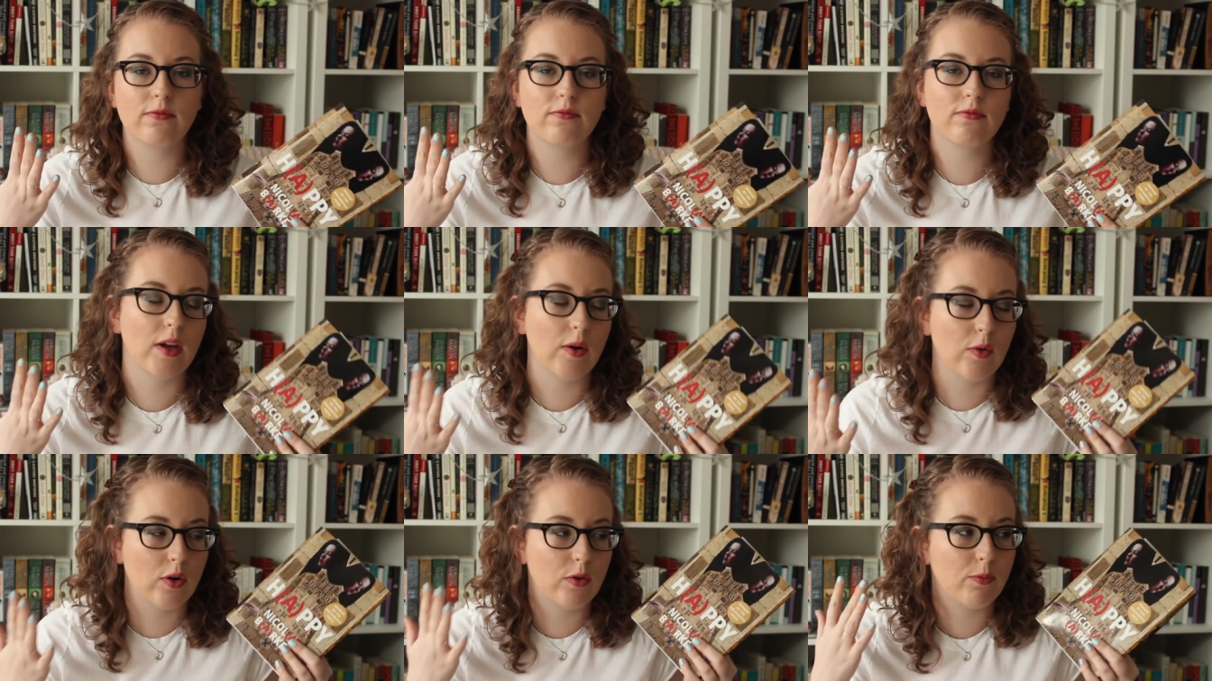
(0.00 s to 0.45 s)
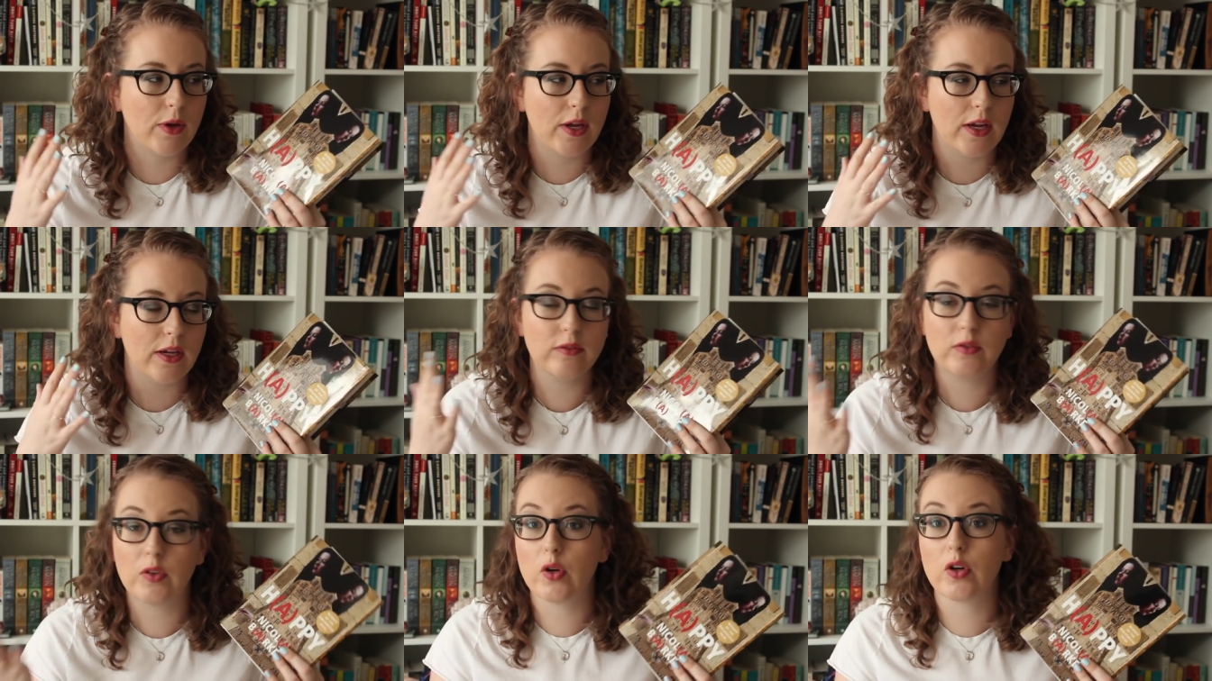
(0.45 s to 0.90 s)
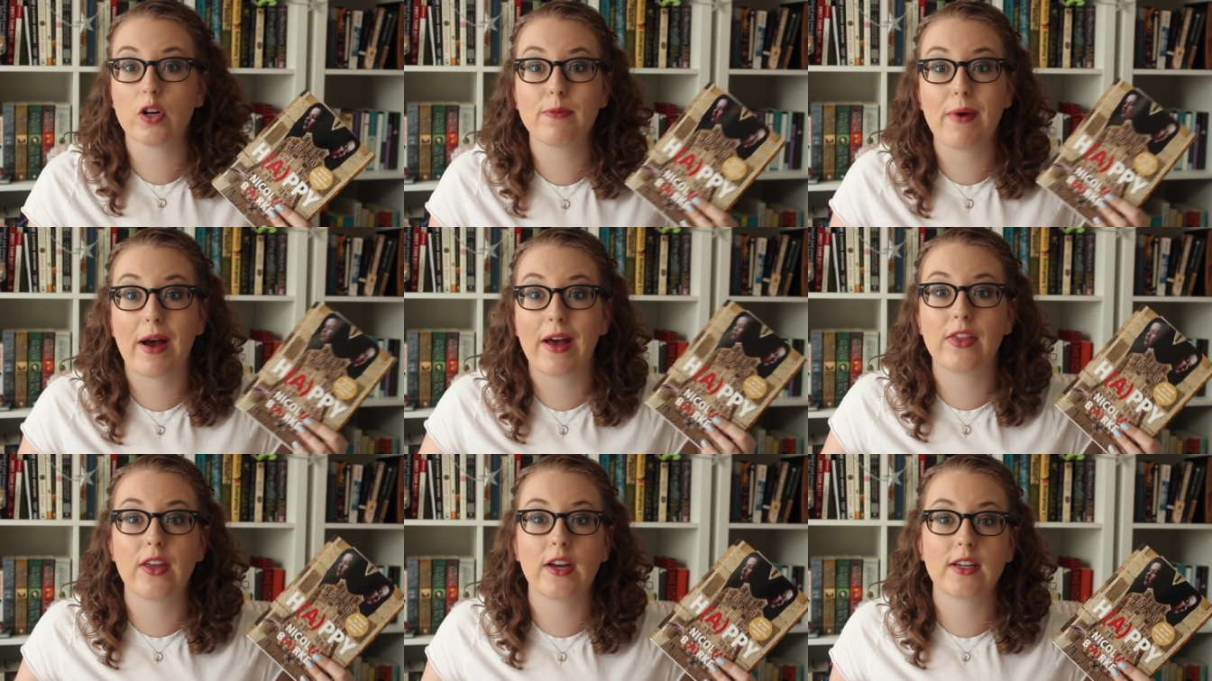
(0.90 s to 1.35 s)
they would be good or
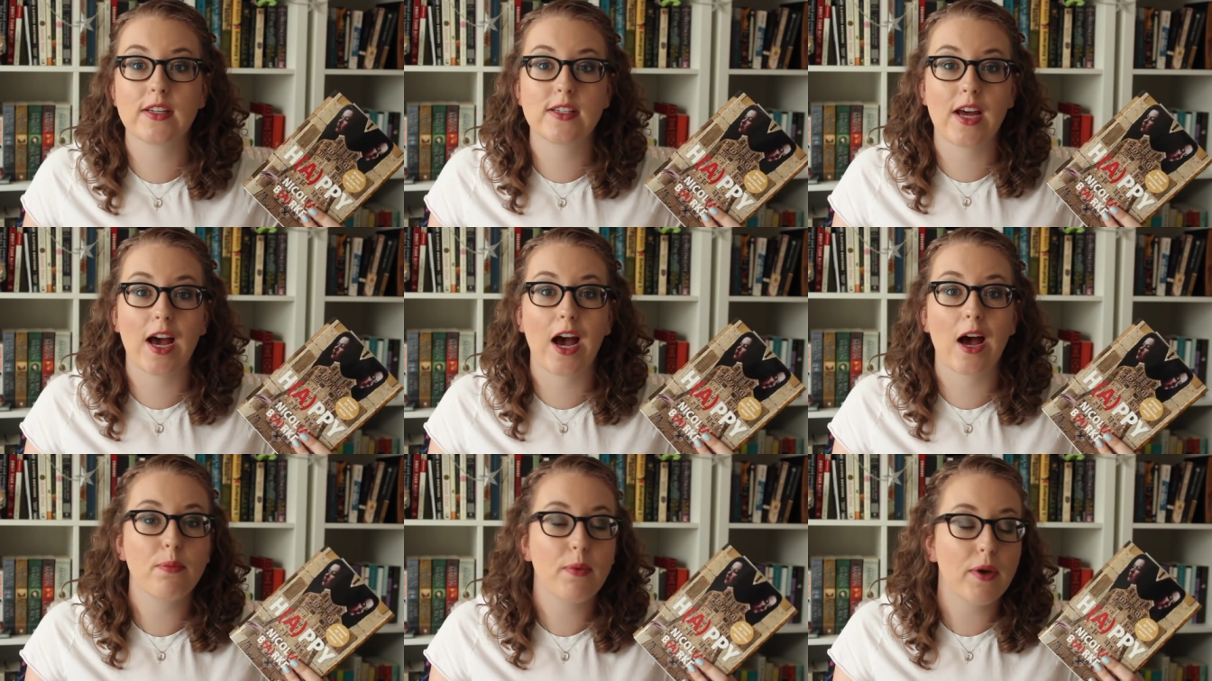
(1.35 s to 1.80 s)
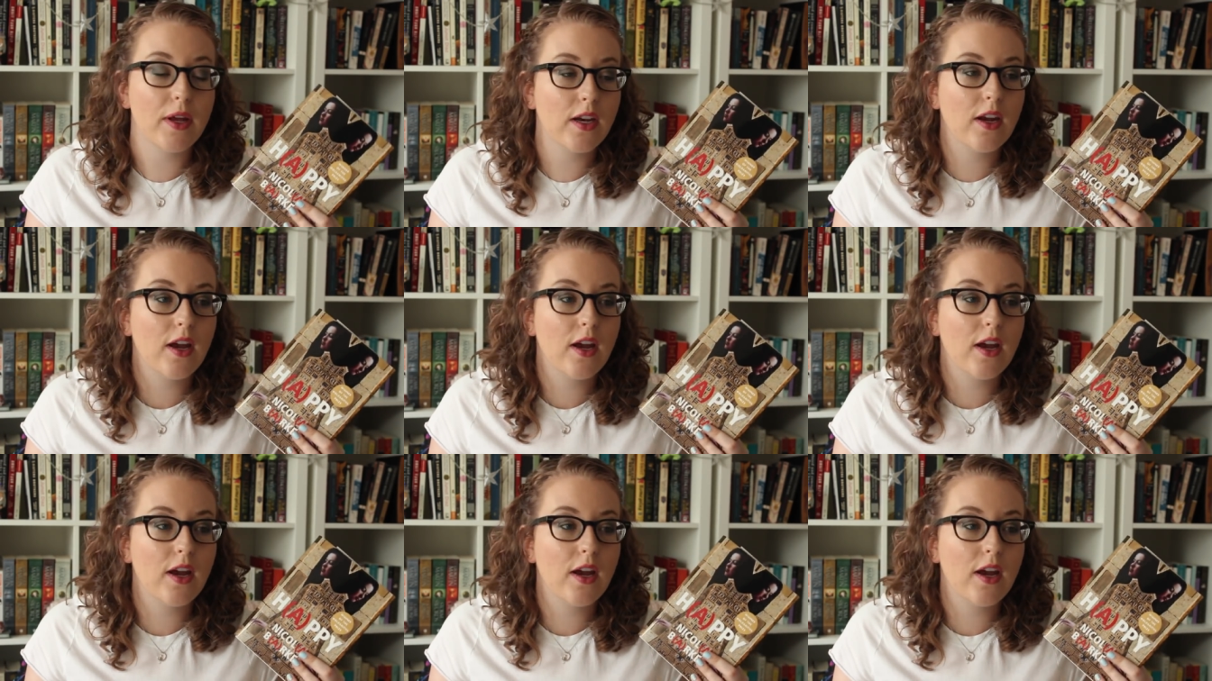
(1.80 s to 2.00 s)
bad things to happen.